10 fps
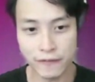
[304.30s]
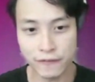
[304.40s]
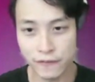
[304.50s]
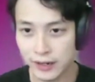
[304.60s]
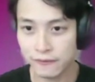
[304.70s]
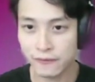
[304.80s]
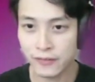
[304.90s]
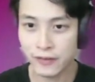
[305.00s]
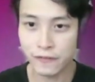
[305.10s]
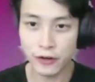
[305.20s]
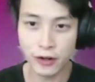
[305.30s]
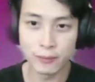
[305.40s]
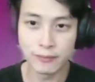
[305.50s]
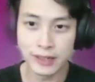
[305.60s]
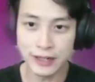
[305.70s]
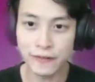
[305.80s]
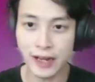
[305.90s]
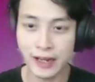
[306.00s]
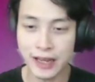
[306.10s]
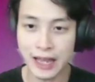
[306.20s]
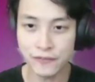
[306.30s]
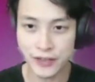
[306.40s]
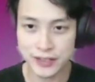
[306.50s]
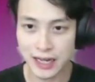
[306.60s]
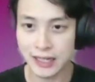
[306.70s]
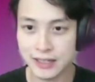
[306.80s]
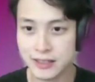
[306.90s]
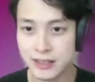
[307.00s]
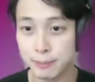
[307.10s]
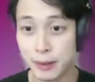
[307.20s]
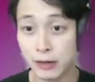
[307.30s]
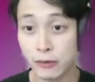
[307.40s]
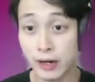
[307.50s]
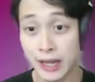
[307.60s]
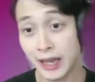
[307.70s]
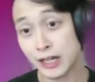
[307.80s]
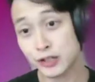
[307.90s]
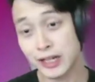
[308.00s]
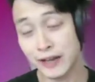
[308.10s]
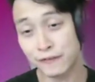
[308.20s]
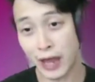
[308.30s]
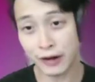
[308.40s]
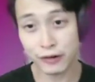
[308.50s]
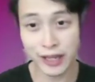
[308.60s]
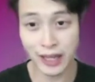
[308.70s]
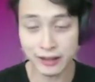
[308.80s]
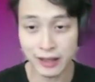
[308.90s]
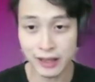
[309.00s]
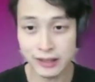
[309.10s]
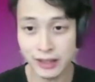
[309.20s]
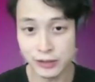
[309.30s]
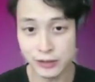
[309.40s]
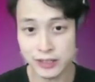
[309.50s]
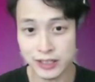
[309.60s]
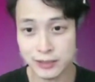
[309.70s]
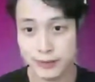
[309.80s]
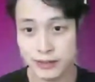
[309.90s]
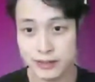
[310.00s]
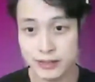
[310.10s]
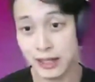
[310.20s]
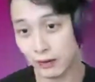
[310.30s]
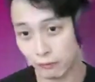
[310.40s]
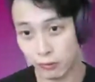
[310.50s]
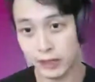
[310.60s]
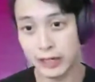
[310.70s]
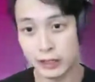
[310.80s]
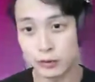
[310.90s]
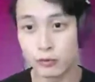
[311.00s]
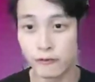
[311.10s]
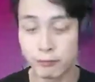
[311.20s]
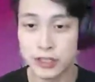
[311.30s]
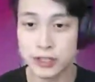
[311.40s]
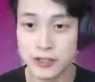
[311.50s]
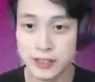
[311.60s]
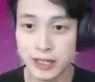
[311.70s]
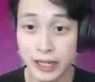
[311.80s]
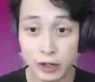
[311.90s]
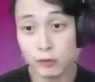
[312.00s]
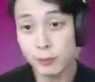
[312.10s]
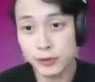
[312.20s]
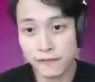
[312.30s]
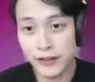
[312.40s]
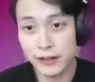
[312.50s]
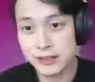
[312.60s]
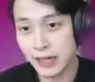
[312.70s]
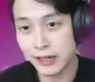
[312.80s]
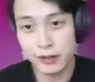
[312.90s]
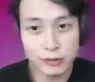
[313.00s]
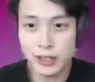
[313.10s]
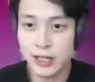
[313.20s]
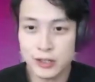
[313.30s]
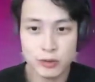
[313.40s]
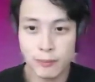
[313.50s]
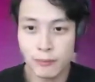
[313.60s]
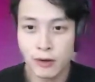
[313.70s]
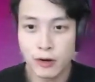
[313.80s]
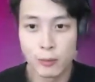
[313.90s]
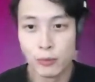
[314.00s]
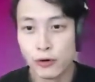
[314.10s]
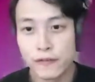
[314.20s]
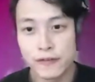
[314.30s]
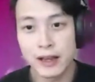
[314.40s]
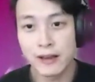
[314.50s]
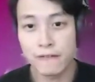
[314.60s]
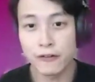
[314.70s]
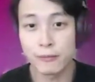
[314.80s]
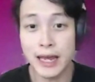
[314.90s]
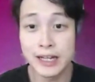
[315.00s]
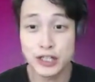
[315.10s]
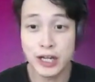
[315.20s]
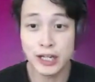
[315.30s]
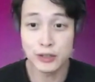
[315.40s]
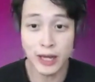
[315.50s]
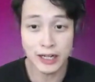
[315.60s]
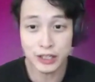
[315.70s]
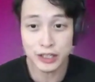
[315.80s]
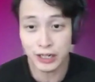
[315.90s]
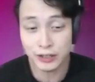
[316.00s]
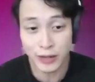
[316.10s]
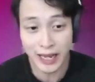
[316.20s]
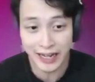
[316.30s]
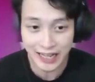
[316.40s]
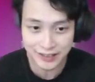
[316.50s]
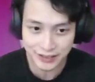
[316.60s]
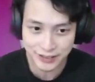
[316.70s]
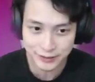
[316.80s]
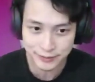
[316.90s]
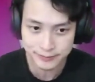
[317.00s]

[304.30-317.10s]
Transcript: Philip from Li-Fi emphasize the part where, hey, actually, if you aggregate the user experience, like what they do with bridges, it almost feels like, you know, you can swap or move things from any chain to any chain to any assets.